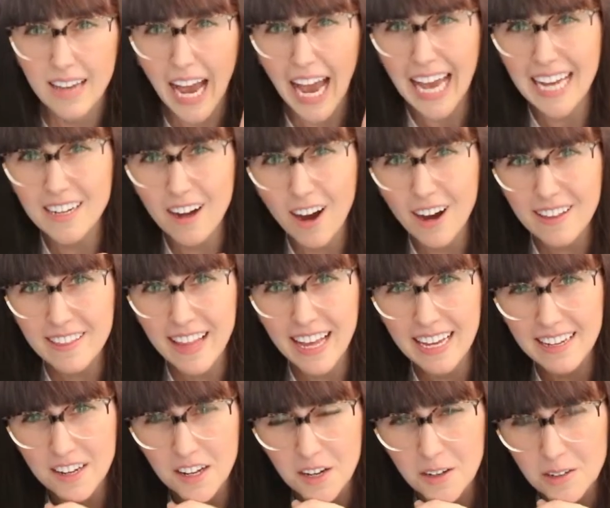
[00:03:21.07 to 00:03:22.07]
And on
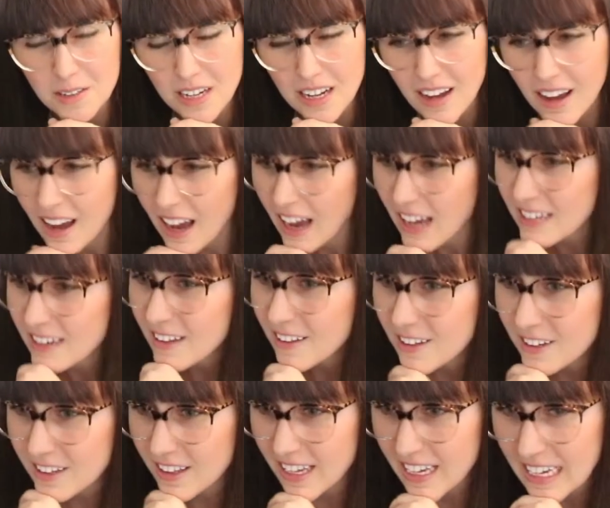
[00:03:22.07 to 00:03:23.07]
that note, another
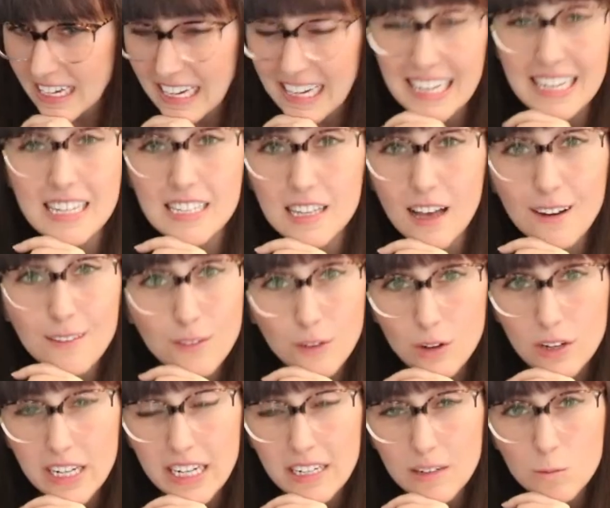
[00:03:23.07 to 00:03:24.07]
thing is
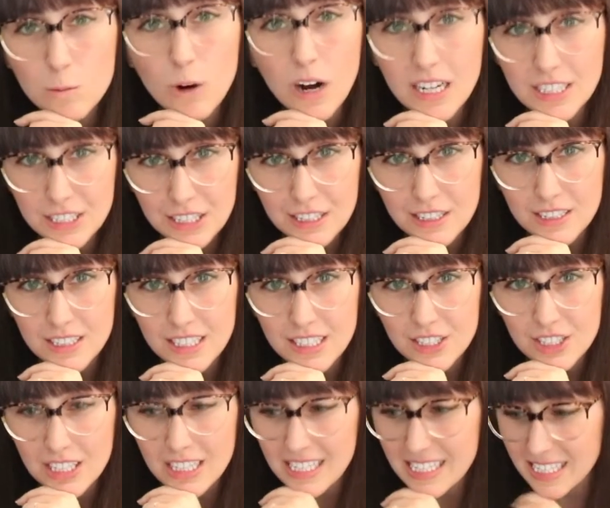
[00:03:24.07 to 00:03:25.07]
avoid washing your
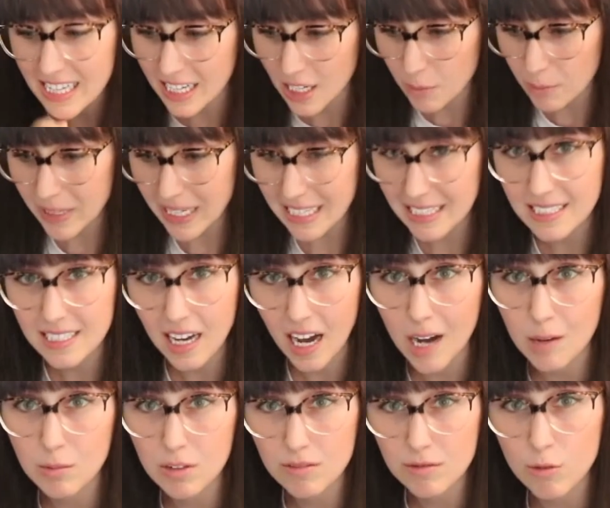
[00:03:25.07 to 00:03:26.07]
dishes in a big
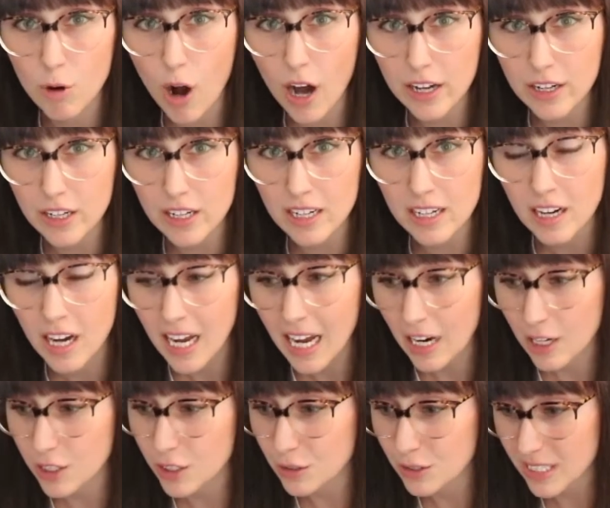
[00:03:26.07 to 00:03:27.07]
tub of water or
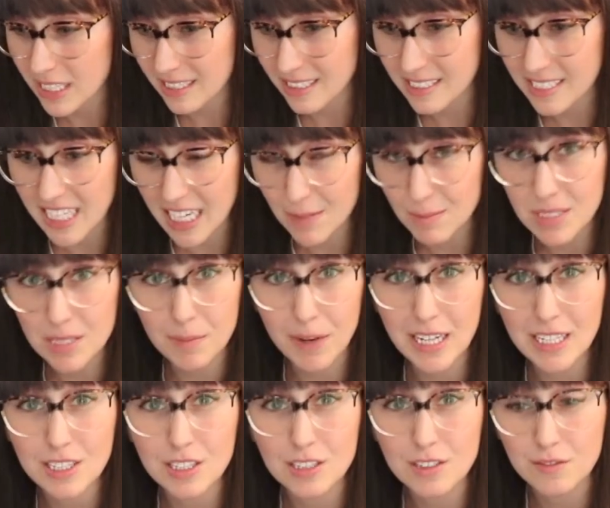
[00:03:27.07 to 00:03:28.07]
using the same
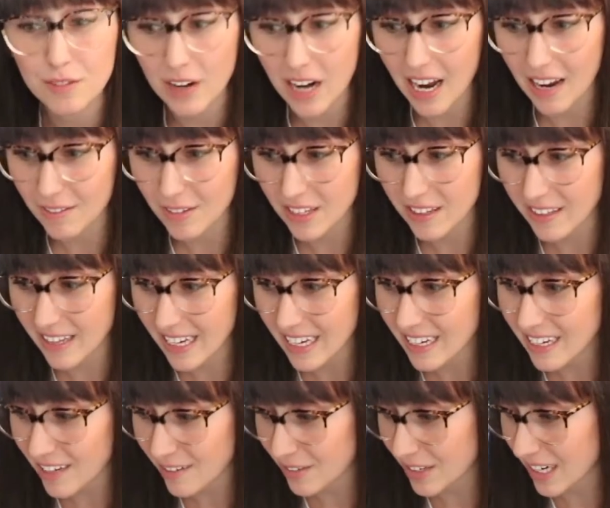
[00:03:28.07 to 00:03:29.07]
sponge for everything,
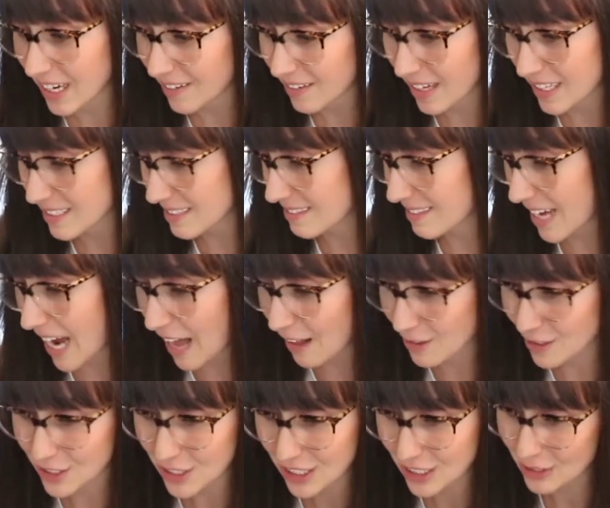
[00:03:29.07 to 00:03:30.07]
even if it has
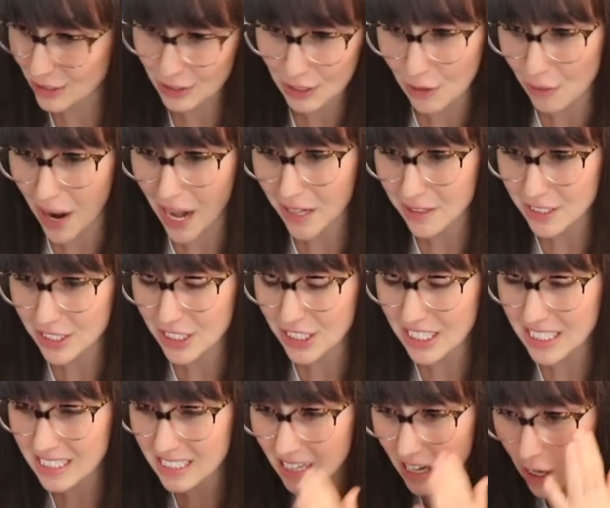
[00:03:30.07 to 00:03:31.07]
allergens or no
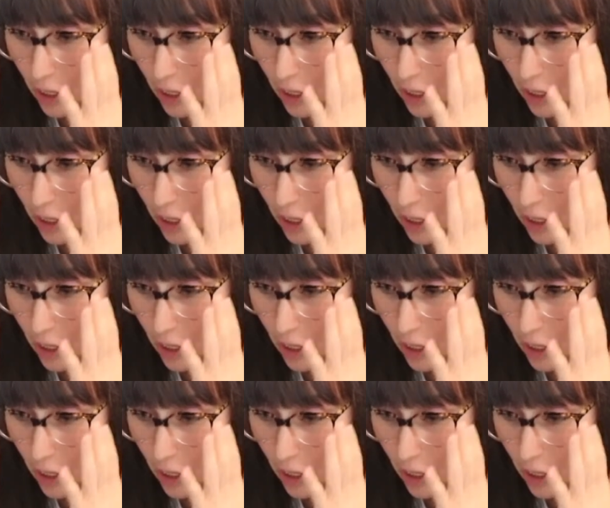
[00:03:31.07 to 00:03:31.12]
allergens,